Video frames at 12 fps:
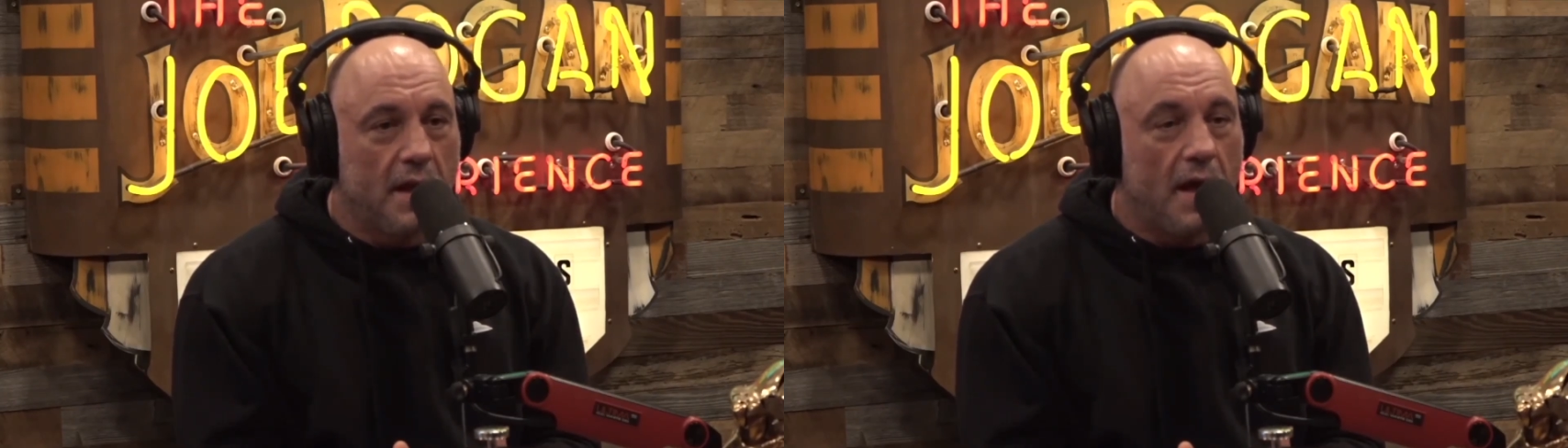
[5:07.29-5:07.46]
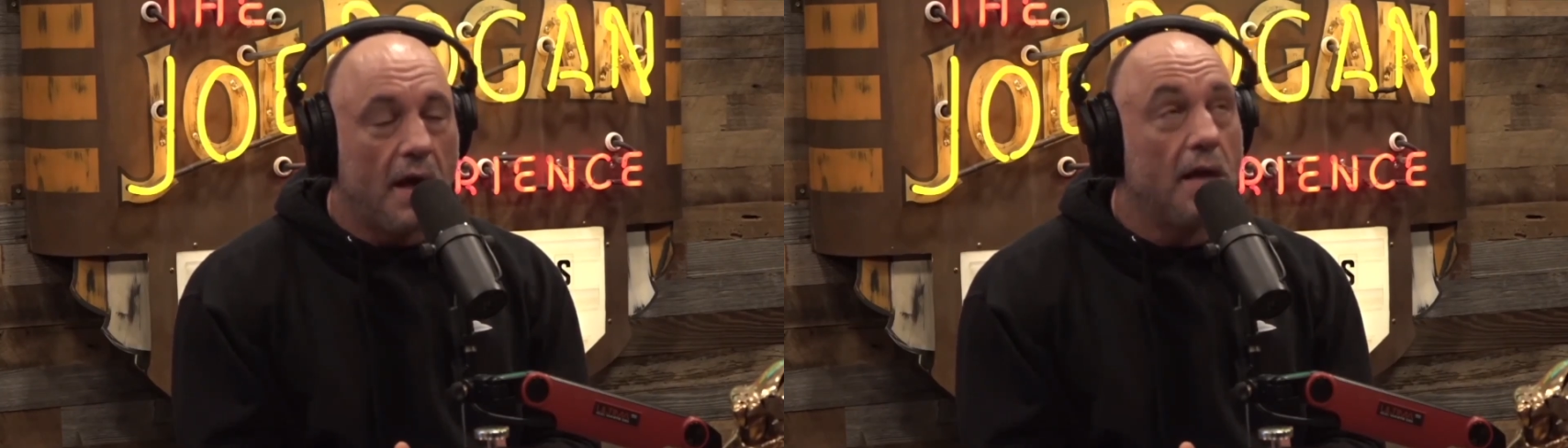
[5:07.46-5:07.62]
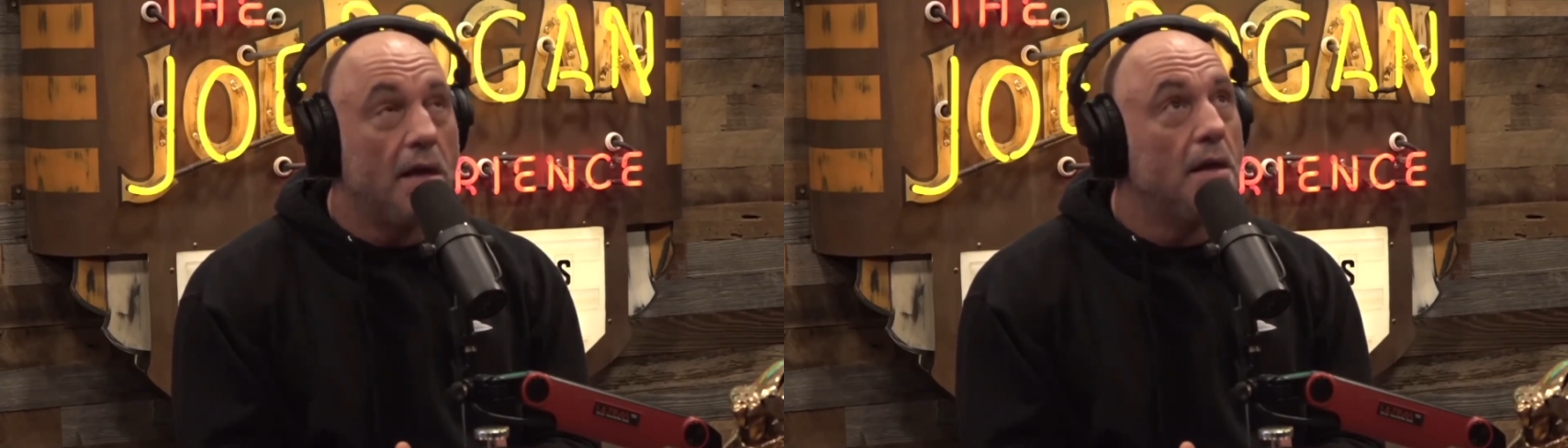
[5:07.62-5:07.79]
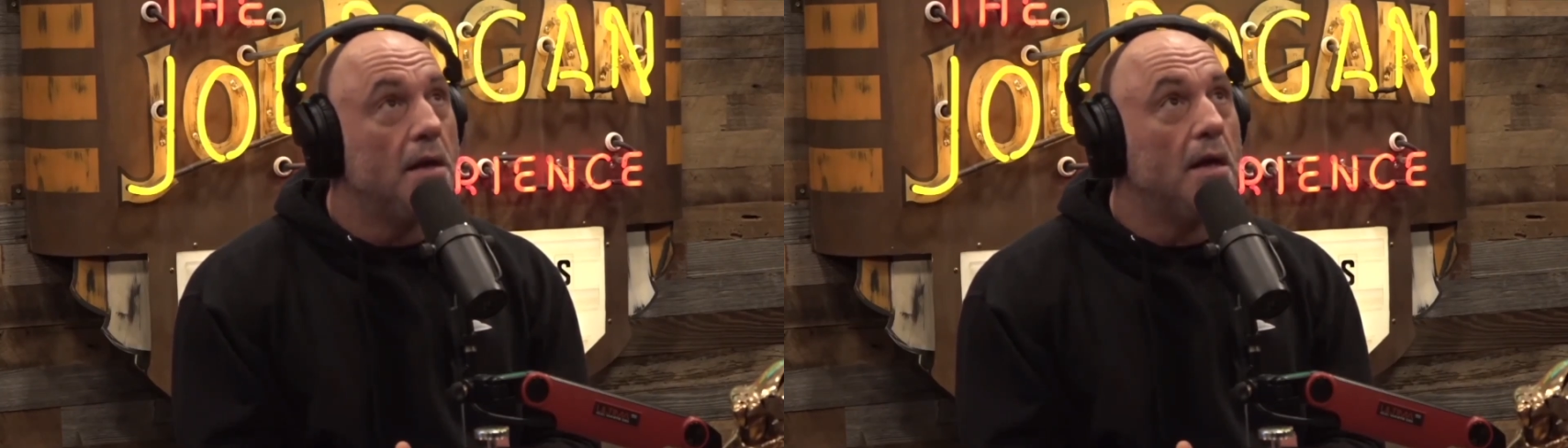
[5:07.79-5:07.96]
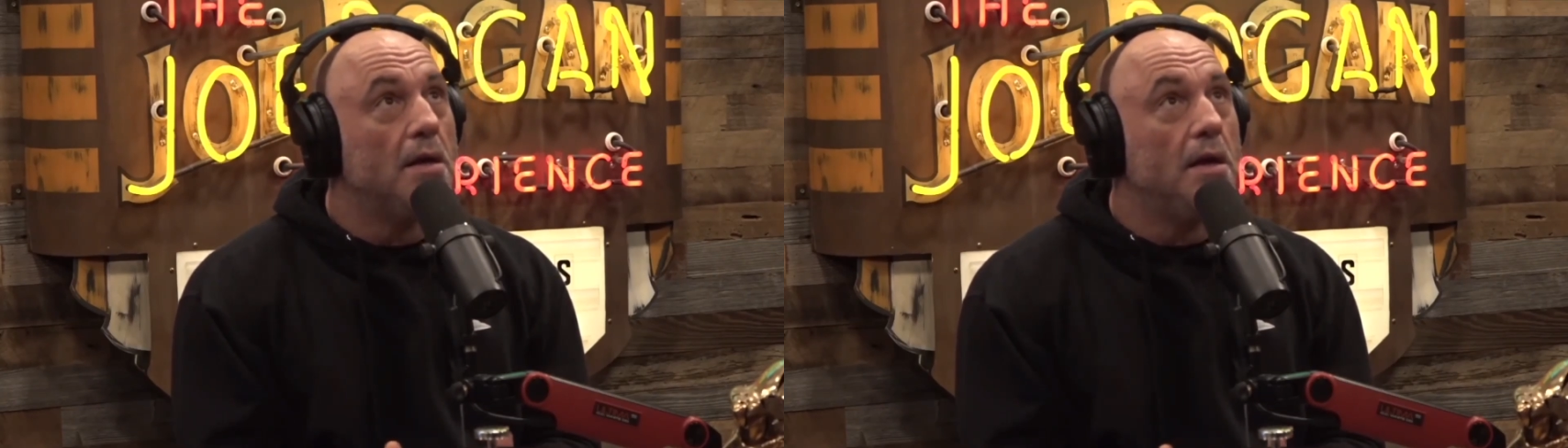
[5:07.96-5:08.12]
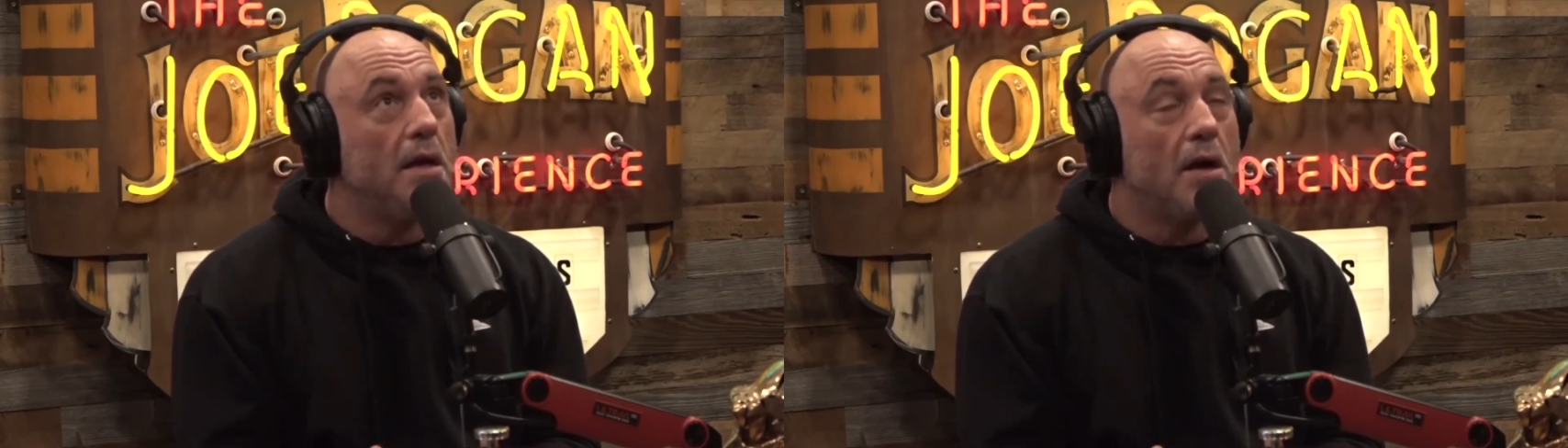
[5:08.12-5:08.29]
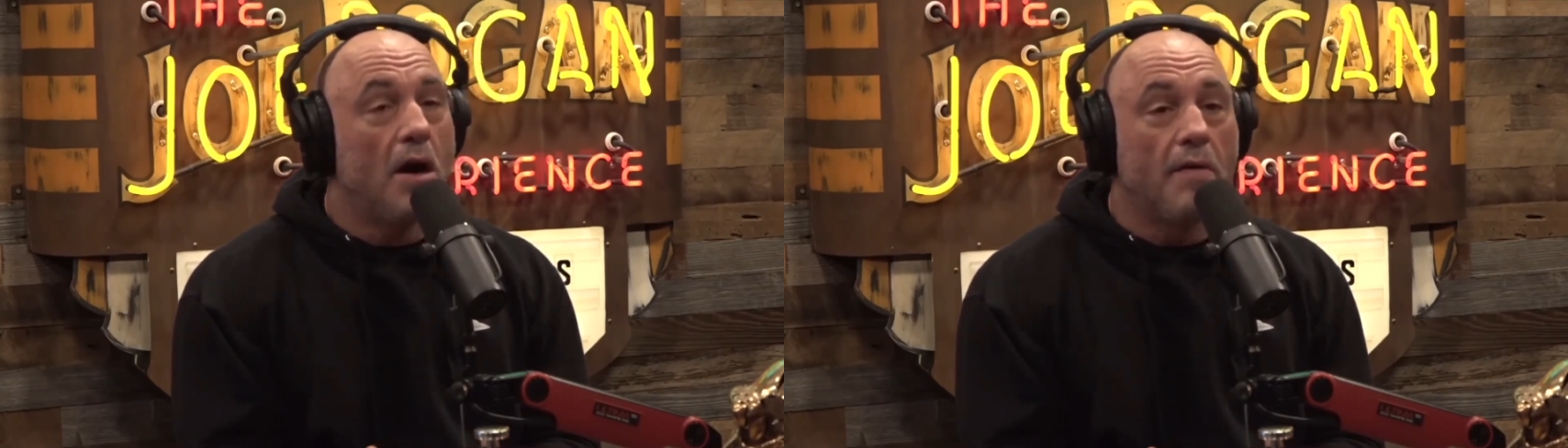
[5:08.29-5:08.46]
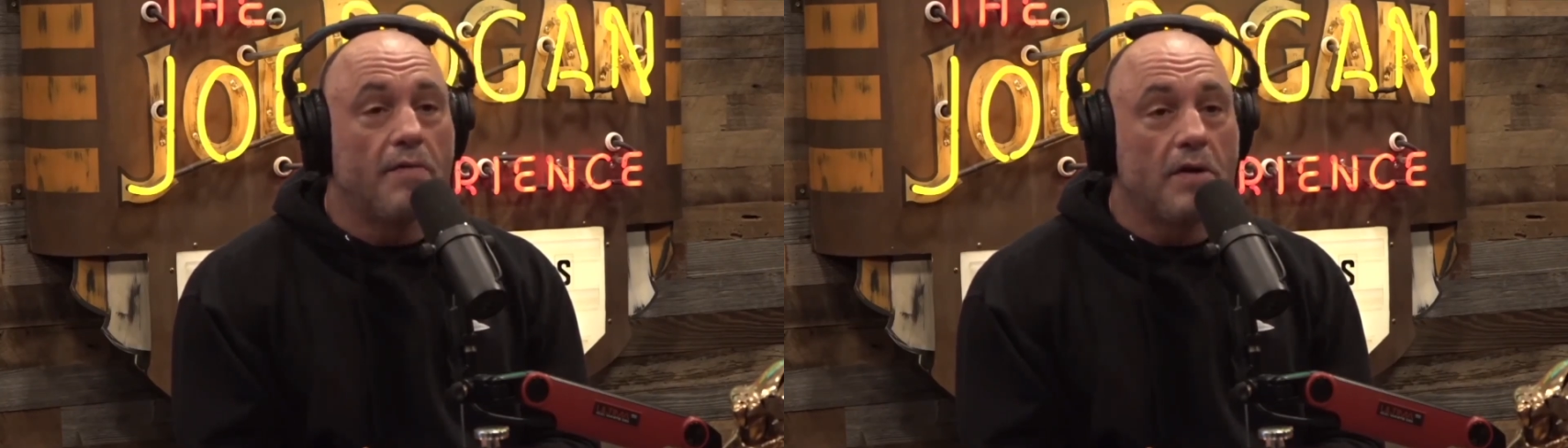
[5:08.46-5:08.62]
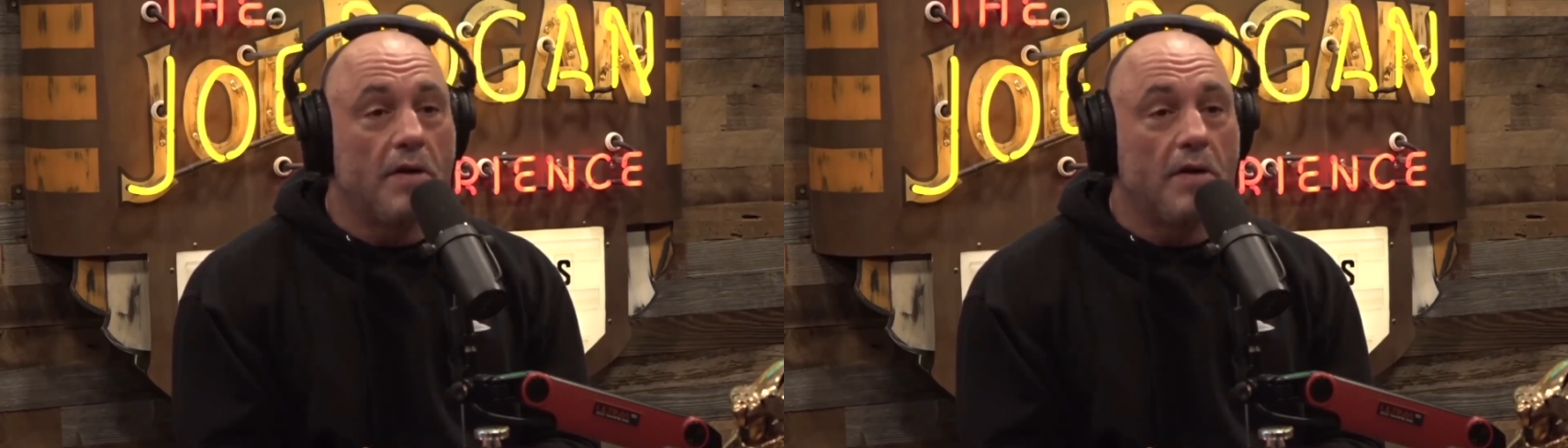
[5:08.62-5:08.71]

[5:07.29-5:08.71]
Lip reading: and it hovered